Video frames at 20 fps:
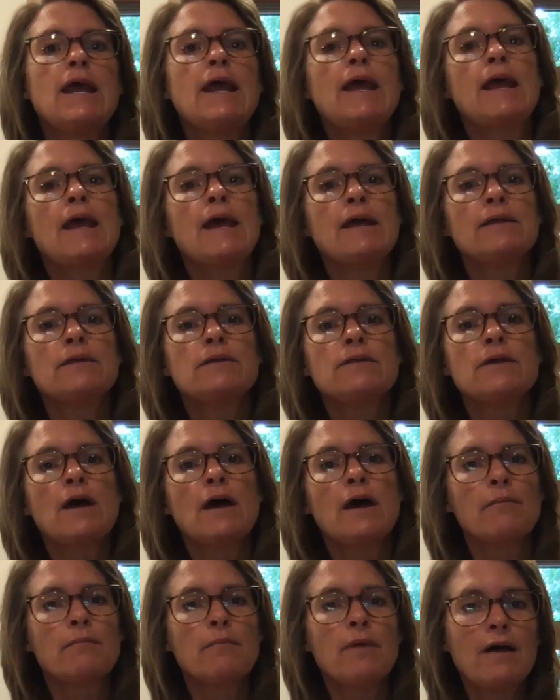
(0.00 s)
And
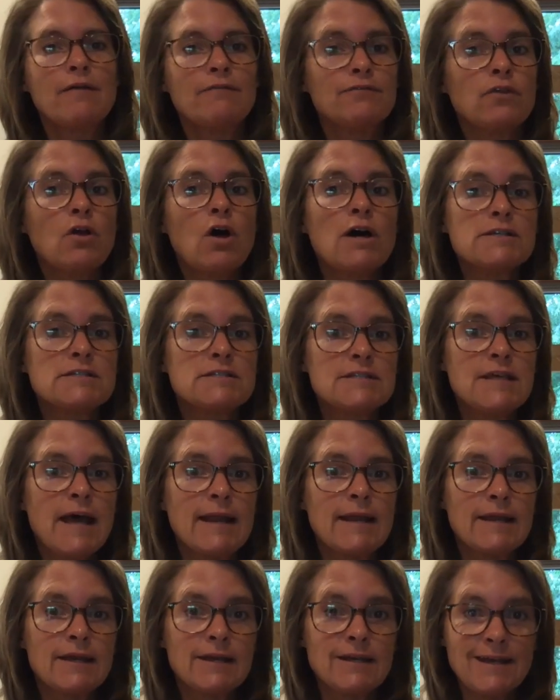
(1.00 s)
I've lost
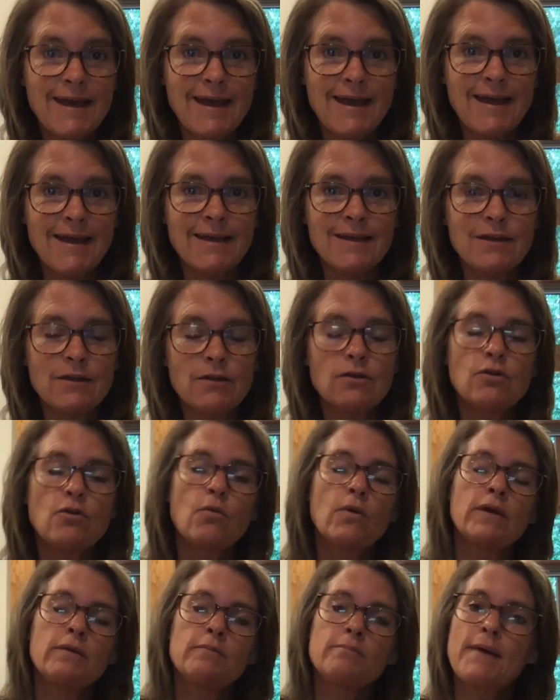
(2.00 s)
that again,
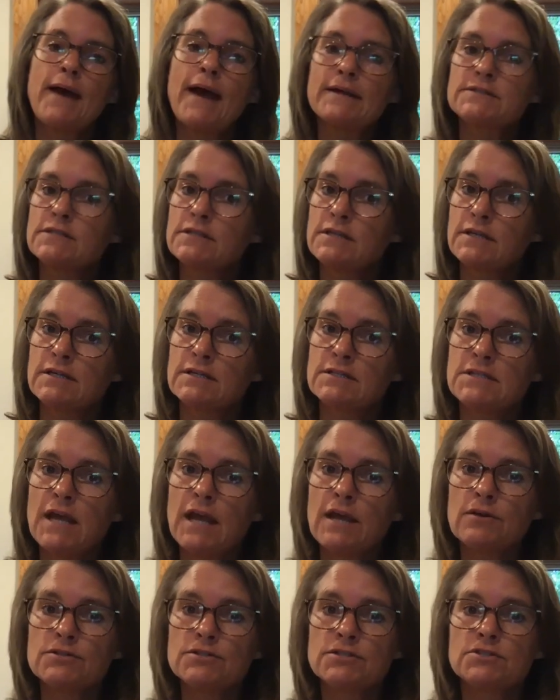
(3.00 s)
going back to the
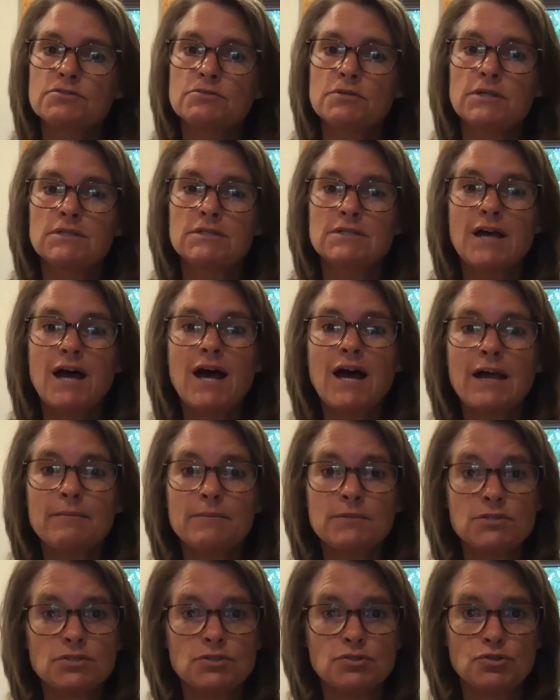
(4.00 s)
containers and doing
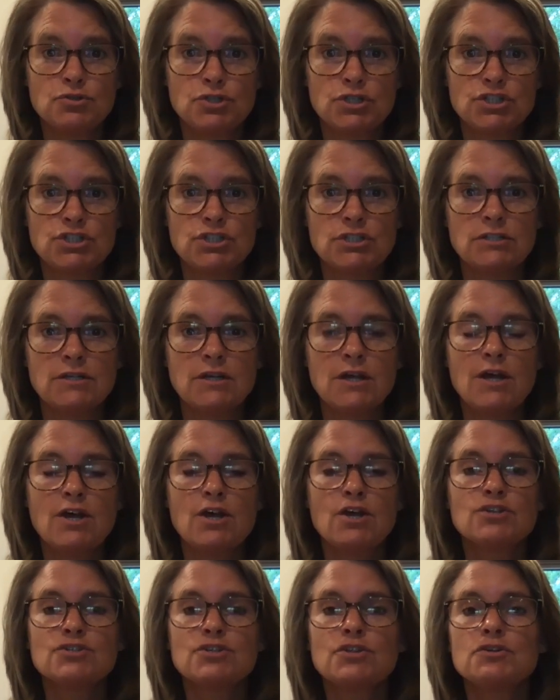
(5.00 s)
timed nutrition.
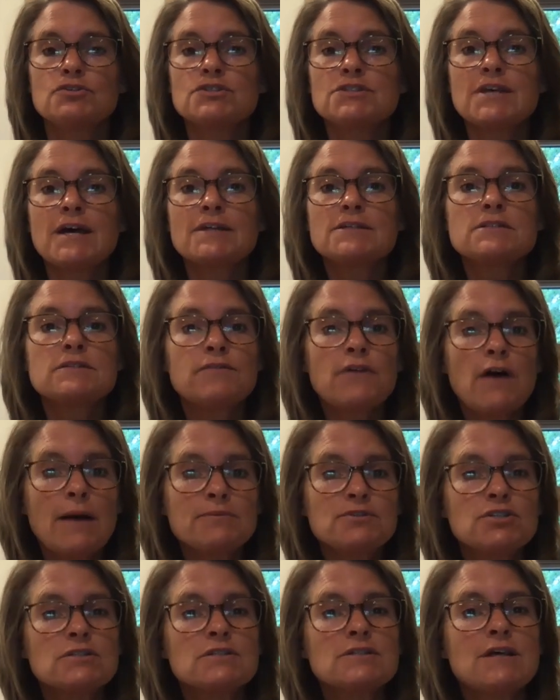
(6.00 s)
So there's tons of
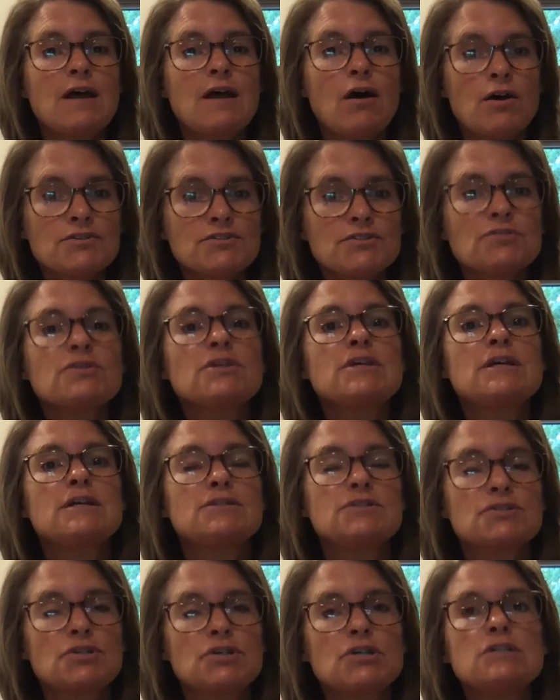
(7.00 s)
options. I also think
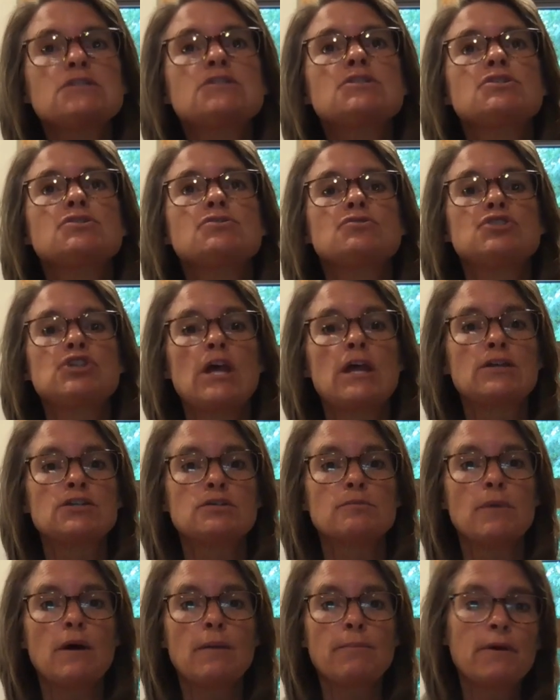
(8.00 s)
it's good to change
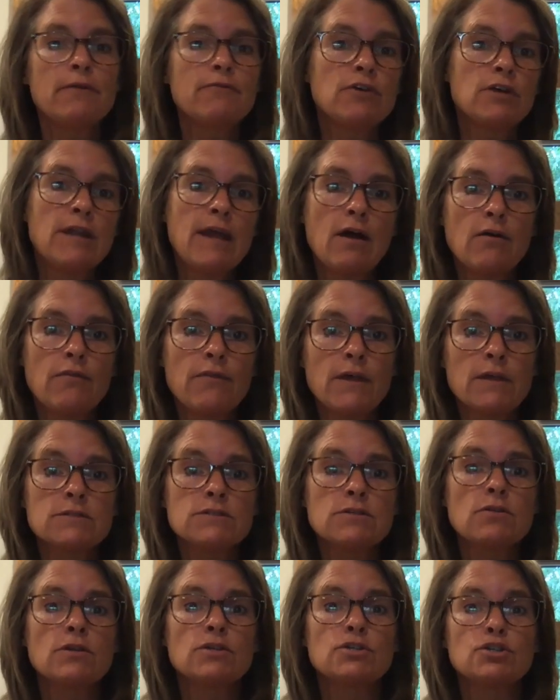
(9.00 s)
them up every now and then
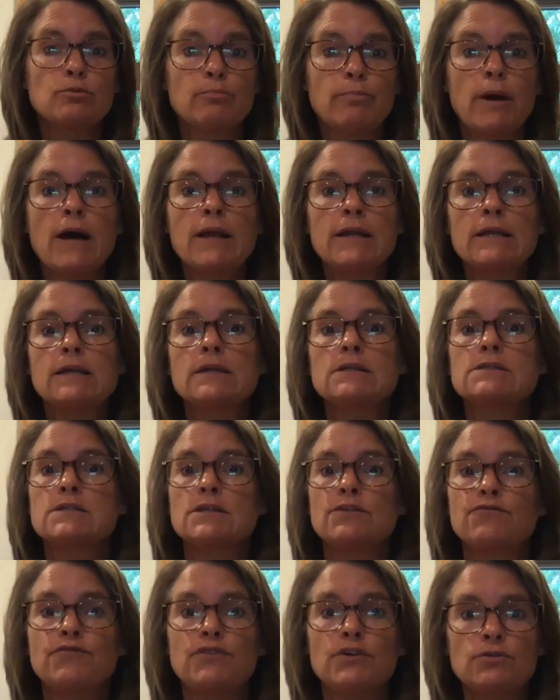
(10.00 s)
so that your body gets
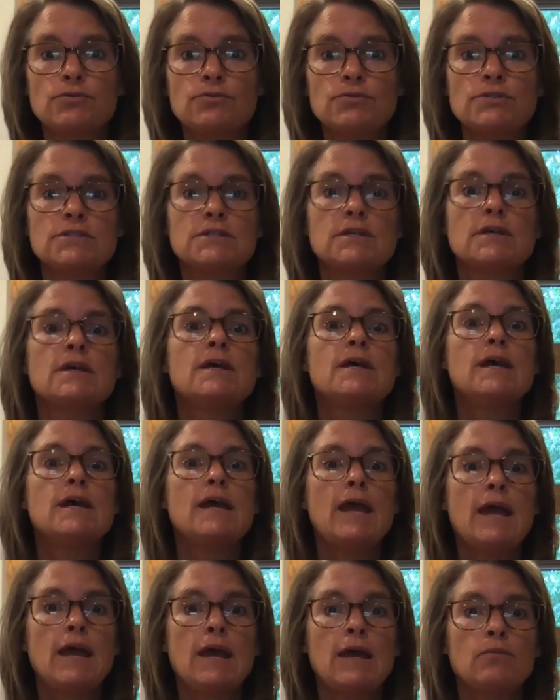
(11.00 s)
confused,
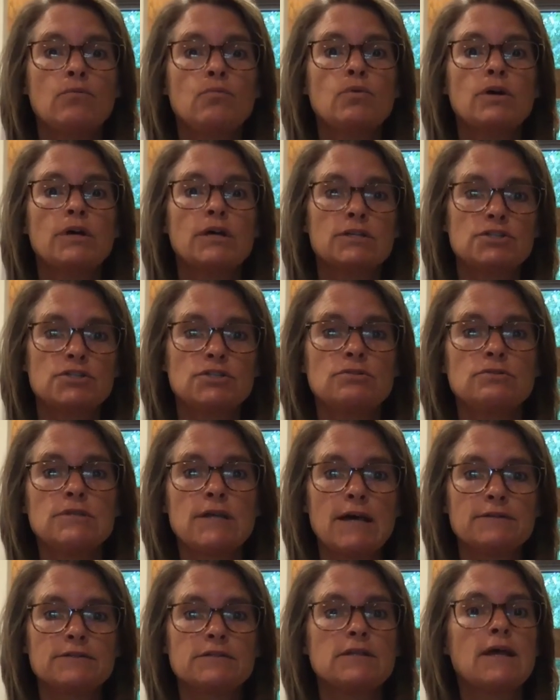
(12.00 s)
and will get you
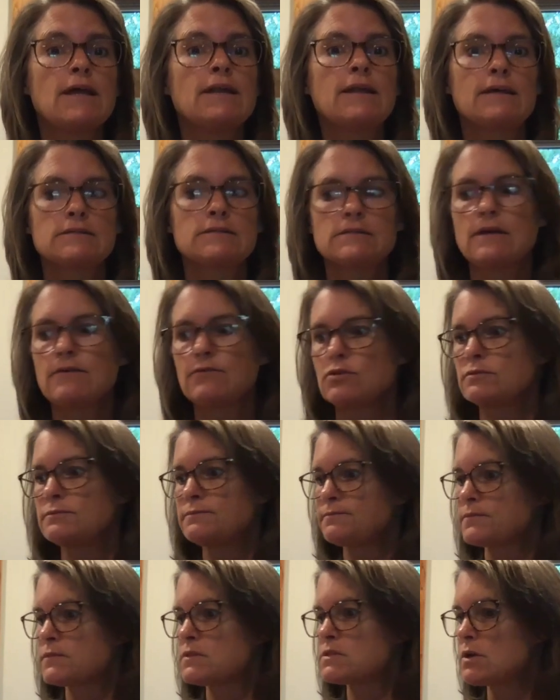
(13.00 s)
down to that next level.
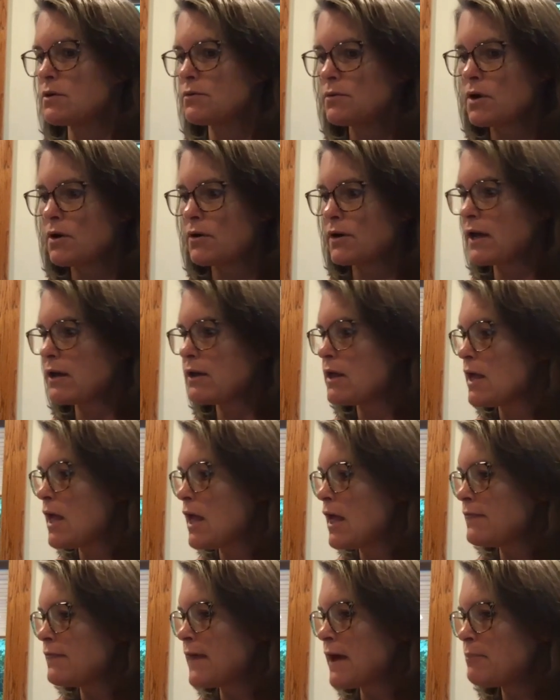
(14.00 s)
So, okay.
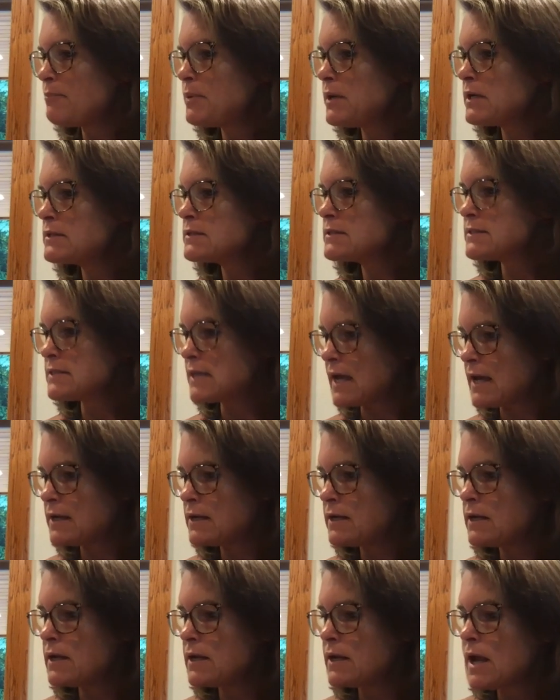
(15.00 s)
That being
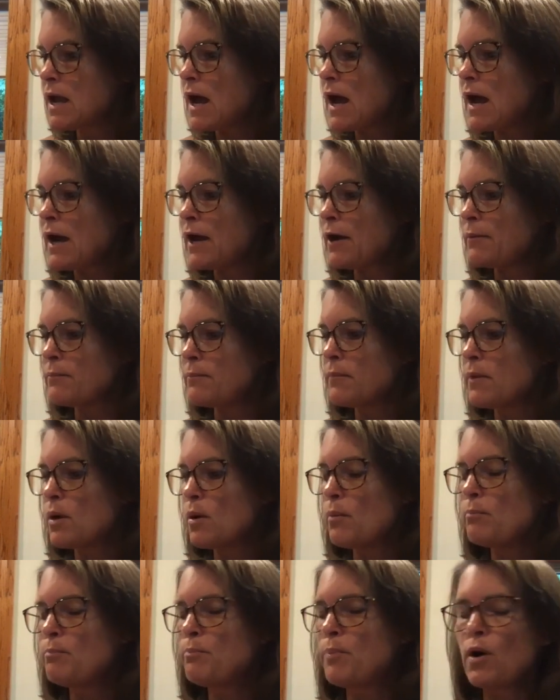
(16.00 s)
said,
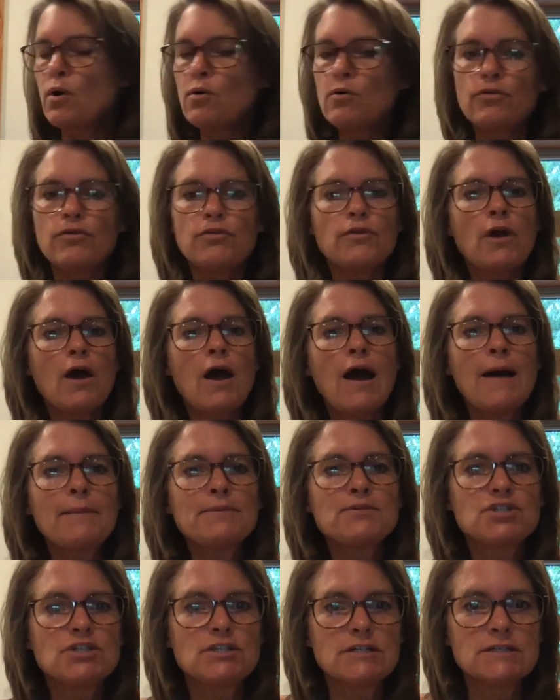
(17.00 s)
both
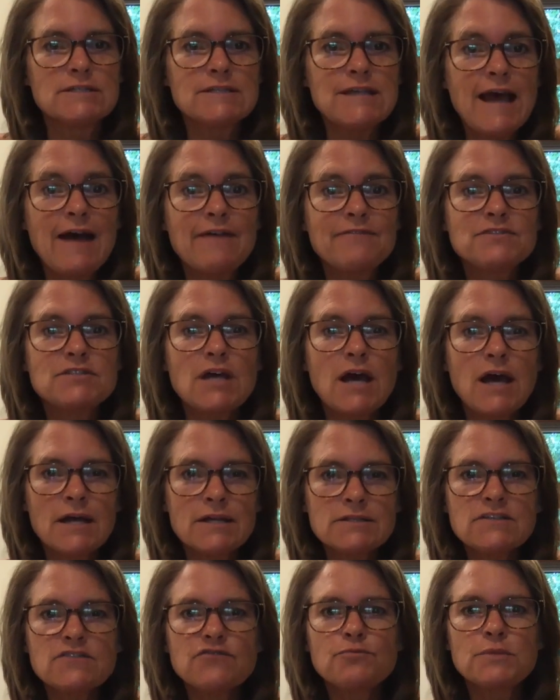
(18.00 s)
options have
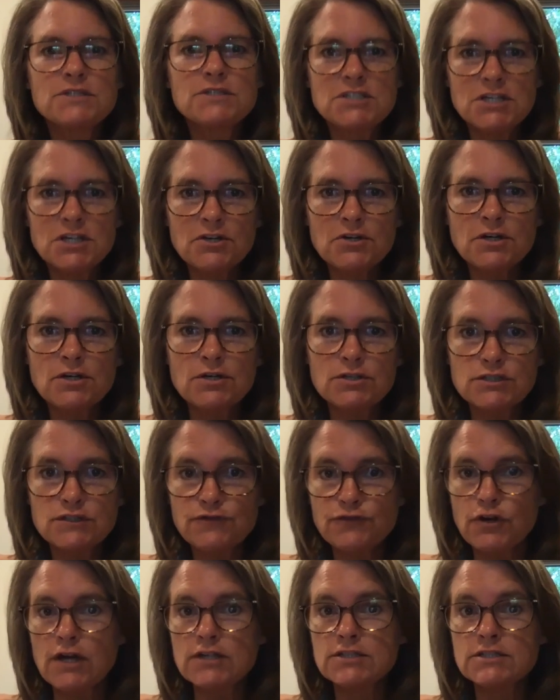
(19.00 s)
tons of materials
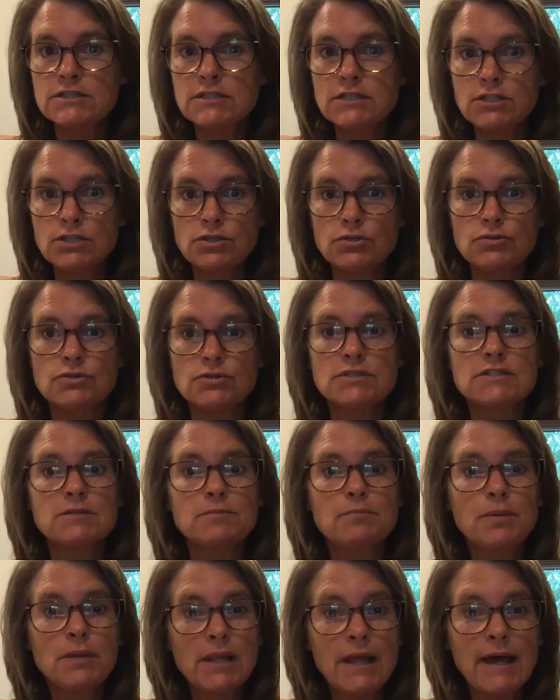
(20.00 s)
for us to use to
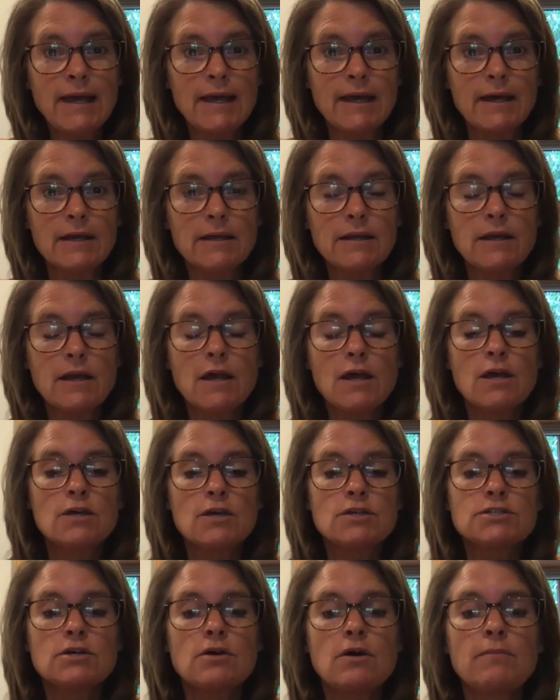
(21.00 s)
plan.
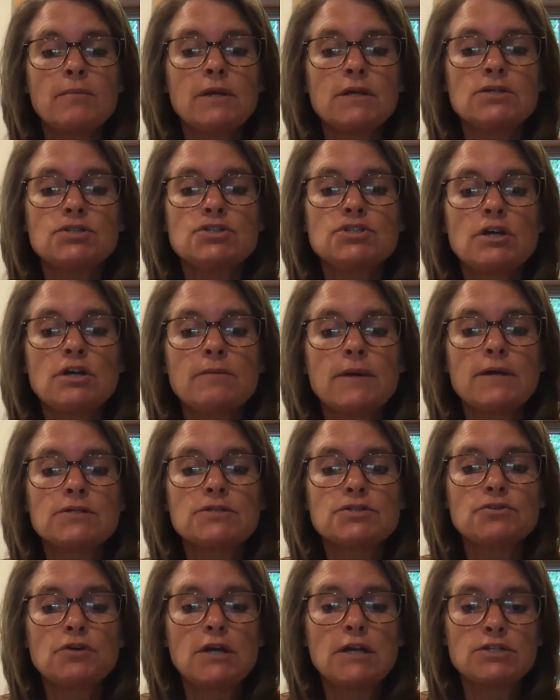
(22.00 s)
So I'm going to share my
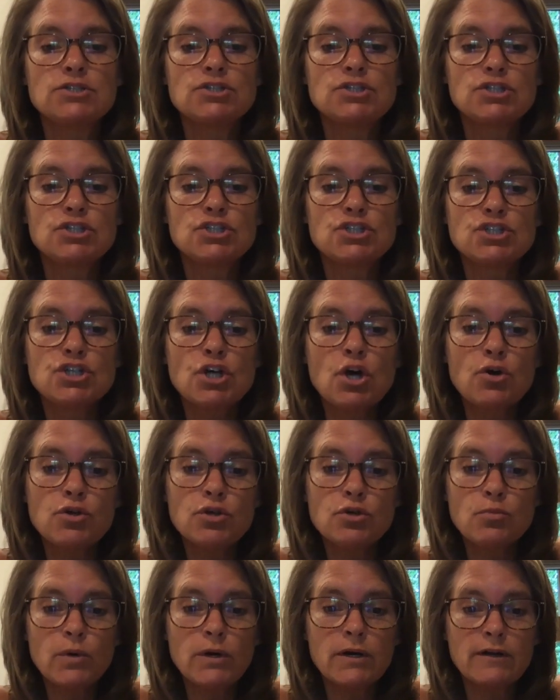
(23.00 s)
screen and just show
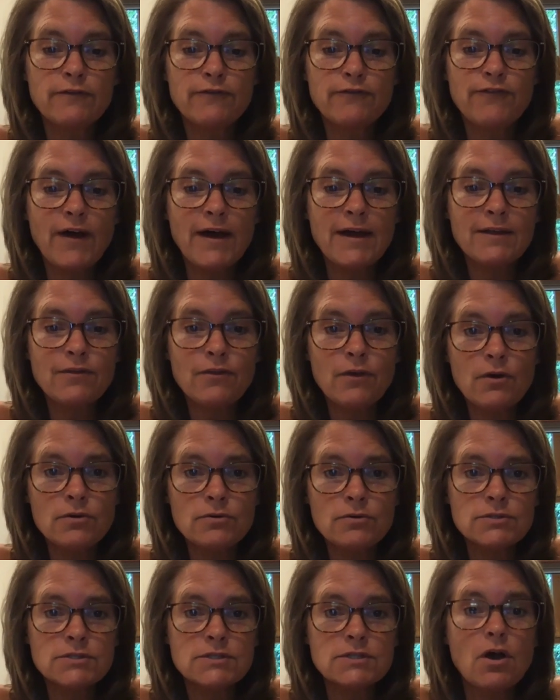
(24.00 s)
you where to find
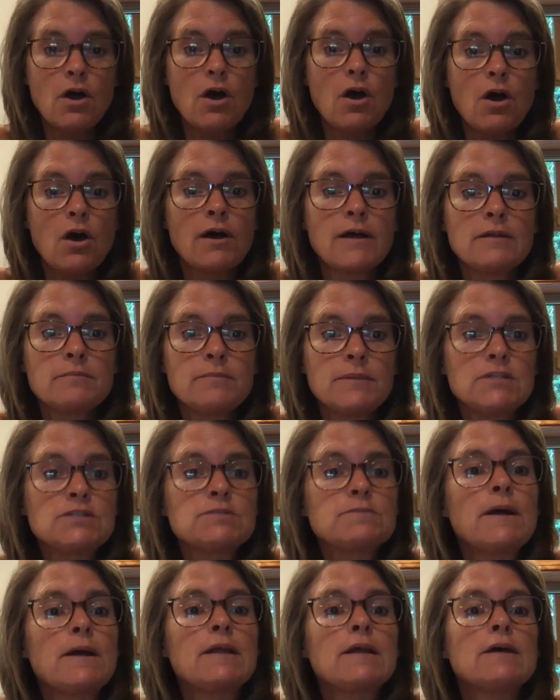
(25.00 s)
those on
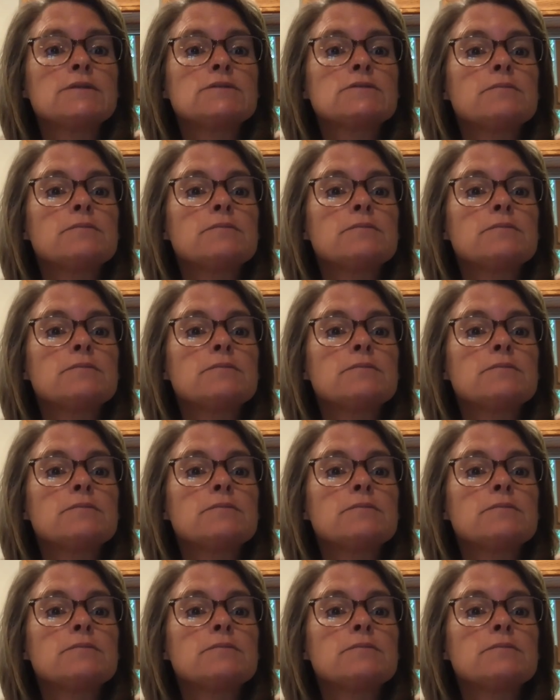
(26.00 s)
Beachbody On